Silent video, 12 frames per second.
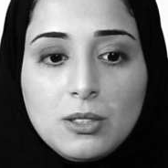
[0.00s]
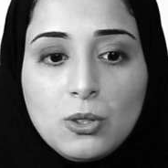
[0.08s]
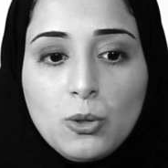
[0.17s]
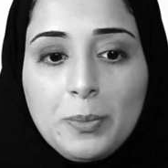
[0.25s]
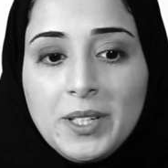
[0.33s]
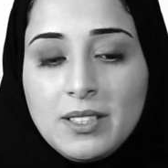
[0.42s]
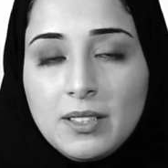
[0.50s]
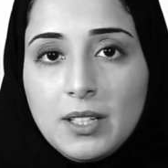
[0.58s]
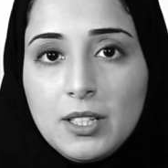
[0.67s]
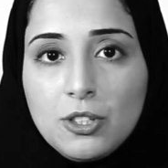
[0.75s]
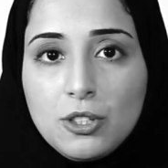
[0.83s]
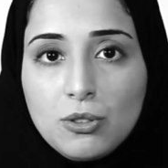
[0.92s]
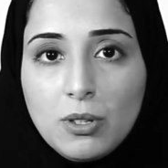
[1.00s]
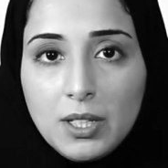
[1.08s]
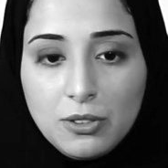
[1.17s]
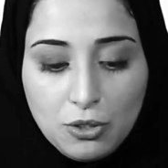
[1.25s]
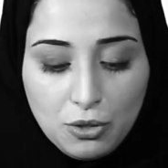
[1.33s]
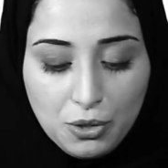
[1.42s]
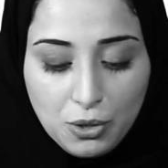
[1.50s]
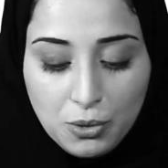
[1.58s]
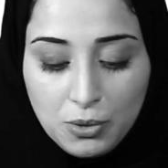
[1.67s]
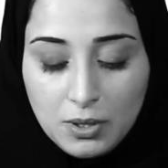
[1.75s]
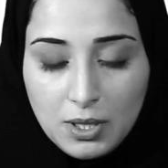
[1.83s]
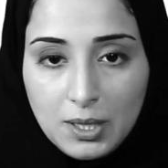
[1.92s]
So basically, just to let you
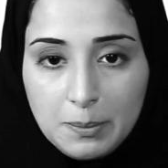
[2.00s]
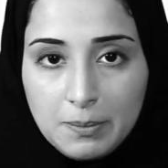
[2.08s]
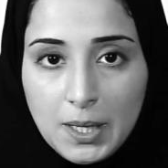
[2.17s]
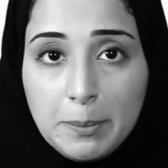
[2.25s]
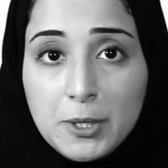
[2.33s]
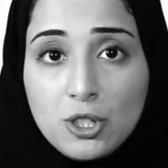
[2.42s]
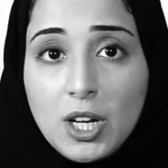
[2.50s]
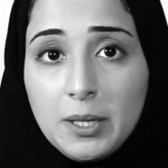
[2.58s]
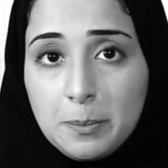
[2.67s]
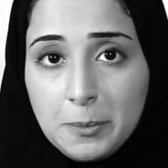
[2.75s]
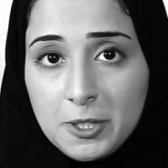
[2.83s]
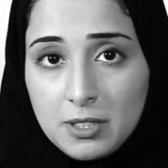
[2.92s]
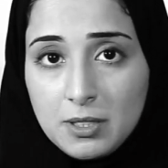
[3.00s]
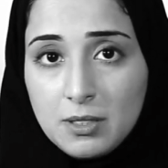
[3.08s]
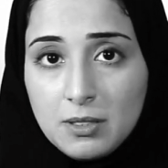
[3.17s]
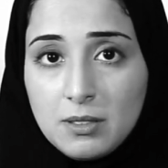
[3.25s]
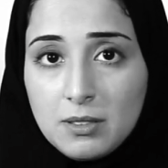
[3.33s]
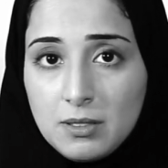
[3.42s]
know, I'm a shy person.